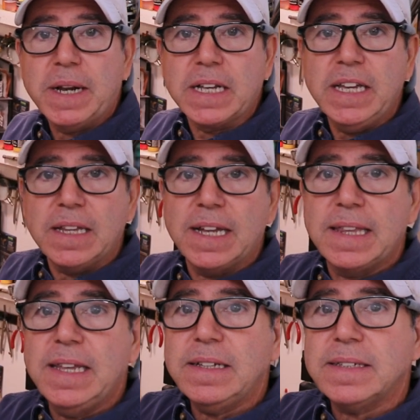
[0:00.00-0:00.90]
about a kit
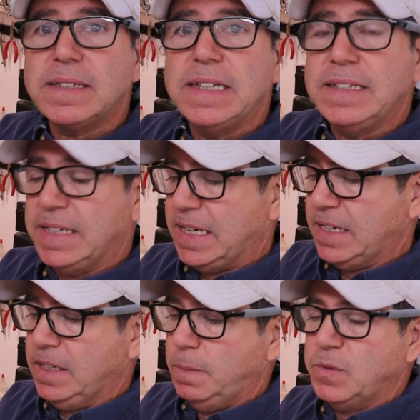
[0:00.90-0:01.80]
like this is that
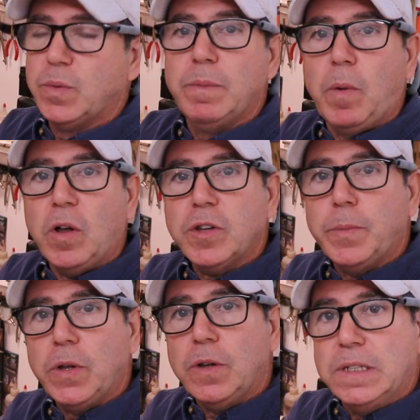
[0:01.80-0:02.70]
it comes with
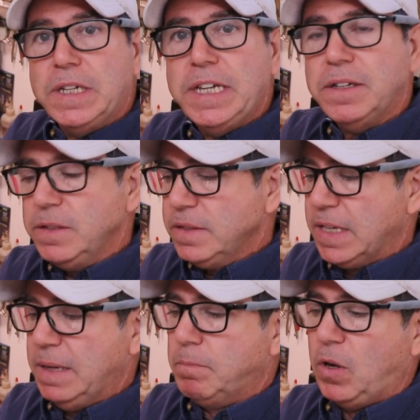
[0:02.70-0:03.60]
multiple needles
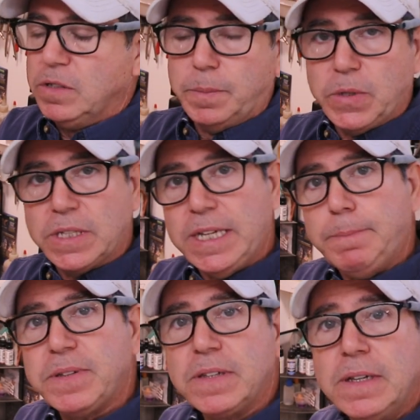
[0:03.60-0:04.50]
and multiple
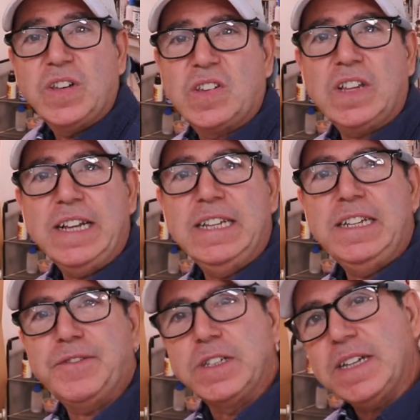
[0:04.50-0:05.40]
tips, just slightly
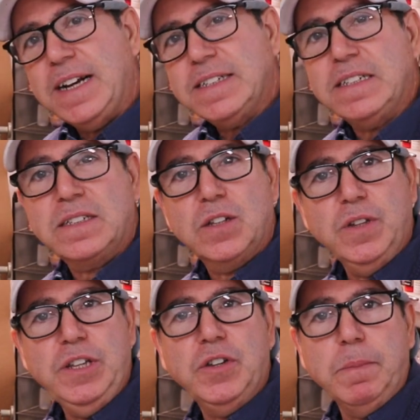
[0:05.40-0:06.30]
different sizes, so
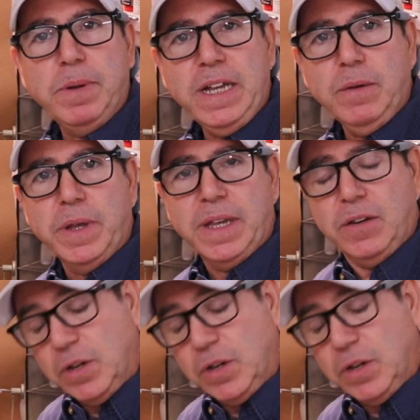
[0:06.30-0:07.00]
that you can play with it.